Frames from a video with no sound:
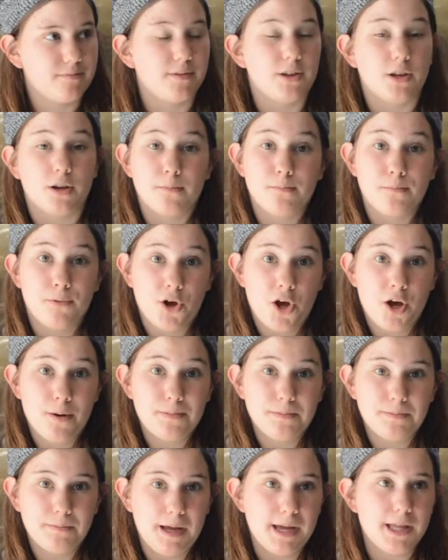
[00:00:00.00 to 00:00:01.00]
You can
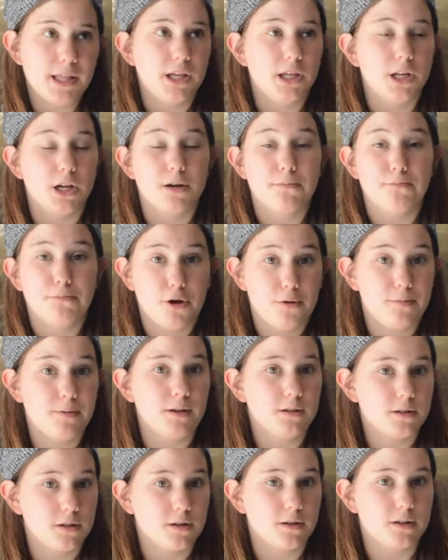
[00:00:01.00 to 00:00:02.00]
burp, and you know,
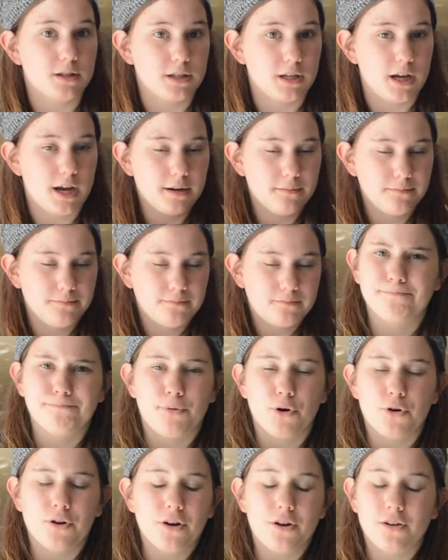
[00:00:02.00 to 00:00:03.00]
burping's a good sign.
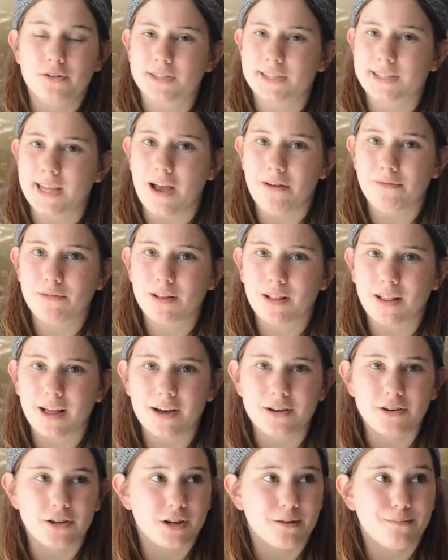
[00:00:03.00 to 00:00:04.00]
Put it on
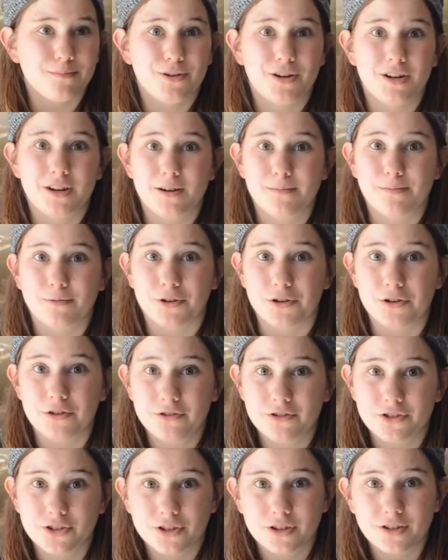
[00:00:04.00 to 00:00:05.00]
SoundCloud, you can put it up on
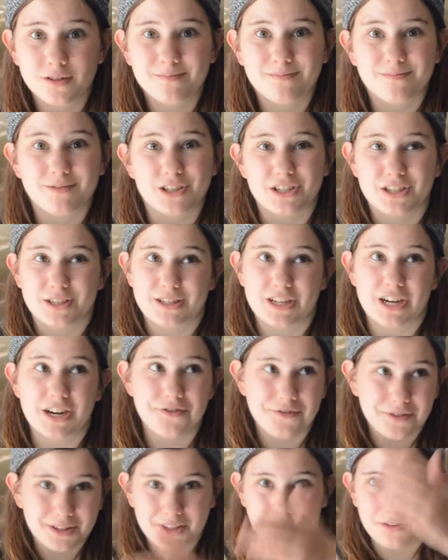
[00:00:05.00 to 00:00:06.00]
YouTube, just
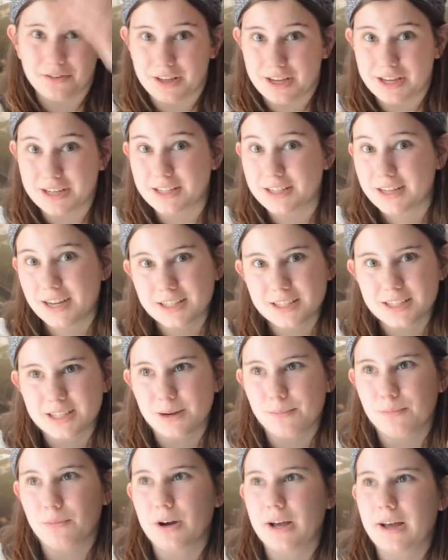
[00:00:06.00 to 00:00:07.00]
generally on the internet
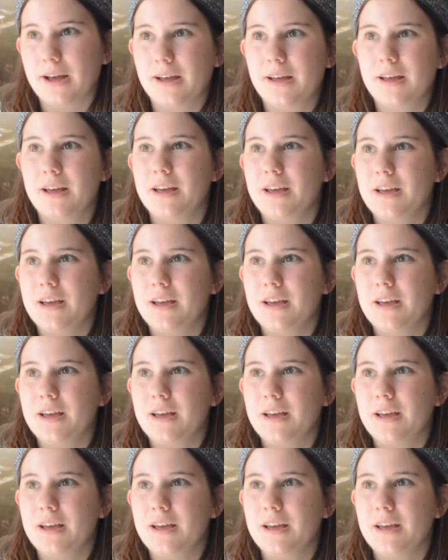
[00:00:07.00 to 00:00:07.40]
somewhere.